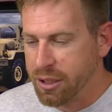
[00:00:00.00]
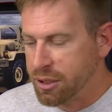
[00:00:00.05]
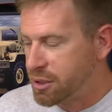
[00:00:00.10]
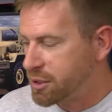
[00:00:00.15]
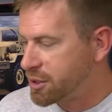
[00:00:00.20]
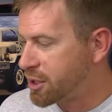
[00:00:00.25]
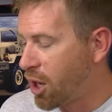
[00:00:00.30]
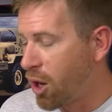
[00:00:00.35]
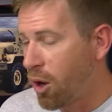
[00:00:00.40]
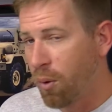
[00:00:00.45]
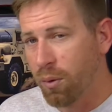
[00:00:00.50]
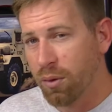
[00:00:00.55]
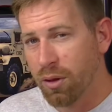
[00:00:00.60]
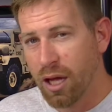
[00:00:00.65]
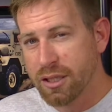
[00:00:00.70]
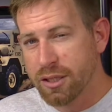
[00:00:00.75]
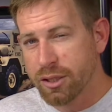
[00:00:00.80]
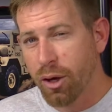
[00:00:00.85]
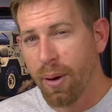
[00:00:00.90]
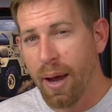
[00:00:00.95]
So
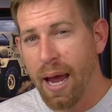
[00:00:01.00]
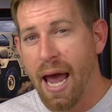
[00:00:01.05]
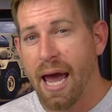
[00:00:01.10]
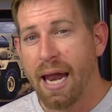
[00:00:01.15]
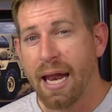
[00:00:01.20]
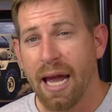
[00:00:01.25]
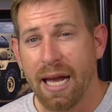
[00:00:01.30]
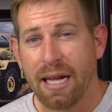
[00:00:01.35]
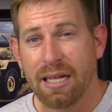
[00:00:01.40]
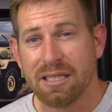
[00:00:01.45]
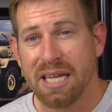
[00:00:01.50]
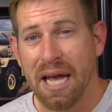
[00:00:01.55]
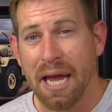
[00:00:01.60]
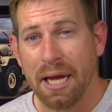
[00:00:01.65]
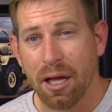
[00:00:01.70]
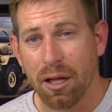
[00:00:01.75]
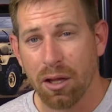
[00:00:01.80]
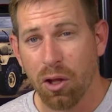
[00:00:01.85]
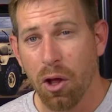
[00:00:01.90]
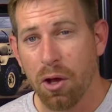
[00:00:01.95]
let's go ahead and
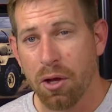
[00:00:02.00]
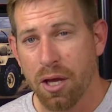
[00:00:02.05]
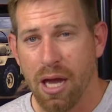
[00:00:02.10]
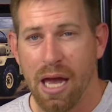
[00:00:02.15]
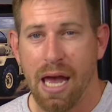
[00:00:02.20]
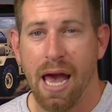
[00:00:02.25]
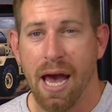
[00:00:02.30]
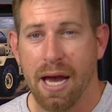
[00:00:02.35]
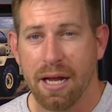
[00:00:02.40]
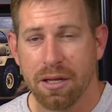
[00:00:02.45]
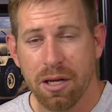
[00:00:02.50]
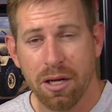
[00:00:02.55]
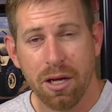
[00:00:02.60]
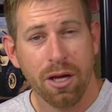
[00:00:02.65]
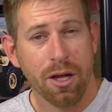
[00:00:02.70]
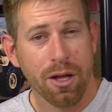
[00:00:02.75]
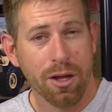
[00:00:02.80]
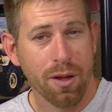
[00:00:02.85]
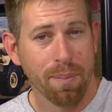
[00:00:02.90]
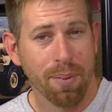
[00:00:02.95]
take a look at
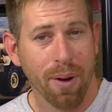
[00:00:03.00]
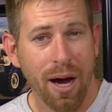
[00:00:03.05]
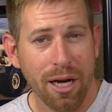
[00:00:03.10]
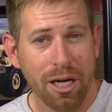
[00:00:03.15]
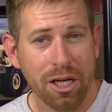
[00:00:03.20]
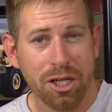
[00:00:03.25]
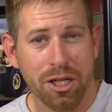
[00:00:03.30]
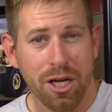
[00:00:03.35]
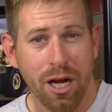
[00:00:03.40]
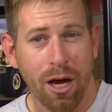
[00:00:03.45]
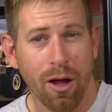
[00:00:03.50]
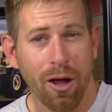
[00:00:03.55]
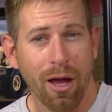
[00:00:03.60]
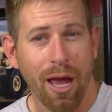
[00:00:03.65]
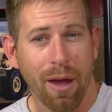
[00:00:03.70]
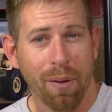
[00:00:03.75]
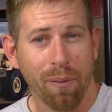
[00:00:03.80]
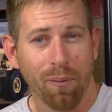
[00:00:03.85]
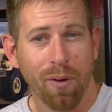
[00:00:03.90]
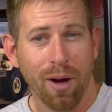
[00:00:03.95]
the body shell
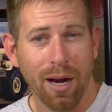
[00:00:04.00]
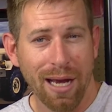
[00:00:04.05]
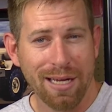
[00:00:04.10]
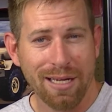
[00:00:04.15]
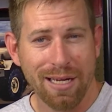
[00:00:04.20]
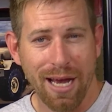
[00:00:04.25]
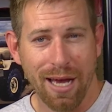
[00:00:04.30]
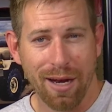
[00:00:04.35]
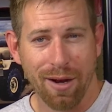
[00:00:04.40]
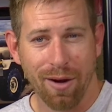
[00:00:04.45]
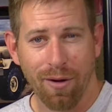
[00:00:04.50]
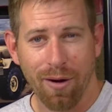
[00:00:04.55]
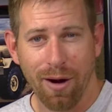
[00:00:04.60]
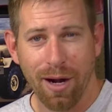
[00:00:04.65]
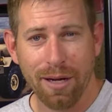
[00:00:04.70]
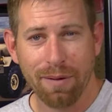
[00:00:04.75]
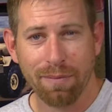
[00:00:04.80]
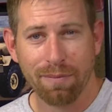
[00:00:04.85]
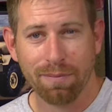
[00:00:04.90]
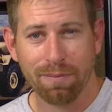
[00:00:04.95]
and what I did, alright?